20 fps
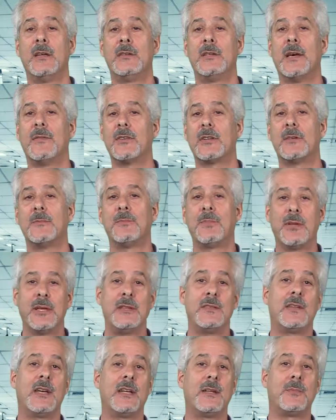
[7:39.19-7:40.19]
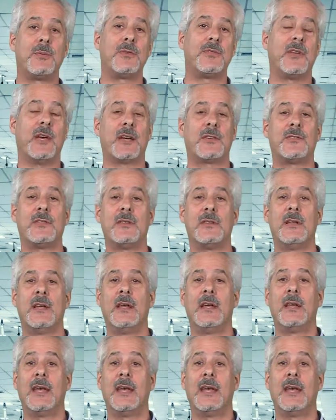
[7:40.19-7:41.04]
you have a complete data protection